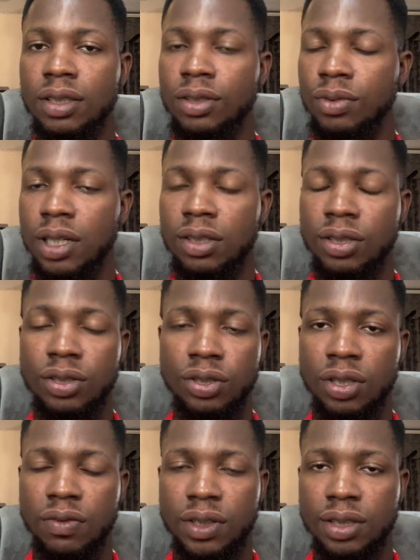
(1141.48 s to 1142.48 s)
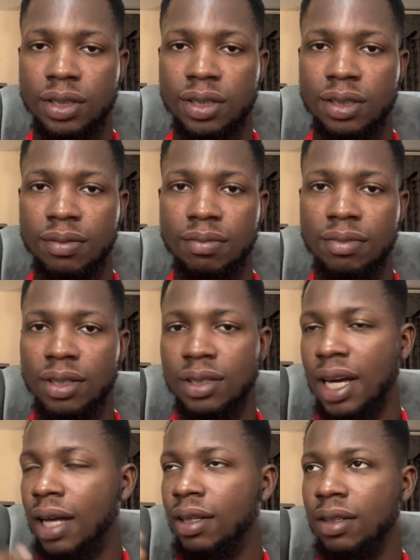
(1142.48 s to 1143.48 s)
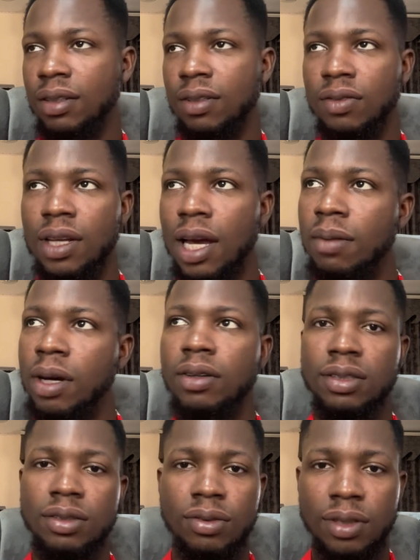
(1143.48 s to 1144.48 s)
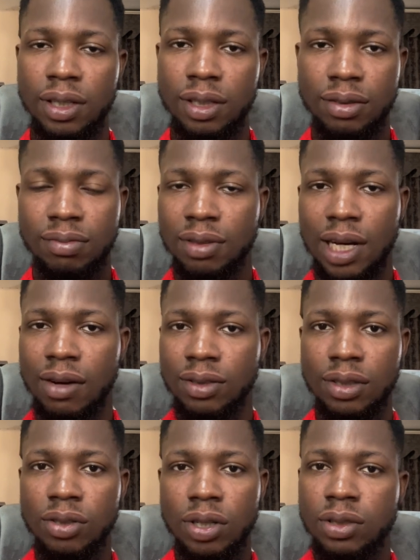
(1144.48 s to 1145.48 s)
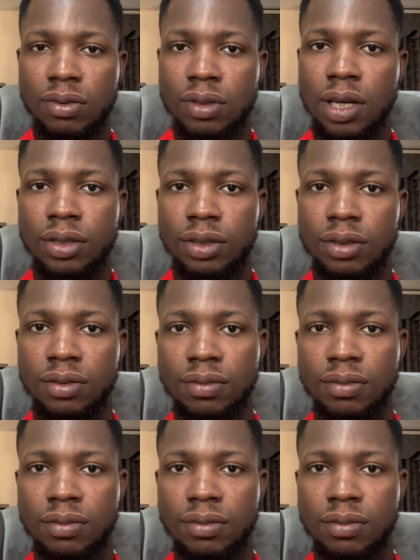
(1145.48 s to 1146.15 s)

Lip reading: things when I was in the university because I had a lot of time. I was a student. I was not going to lecture.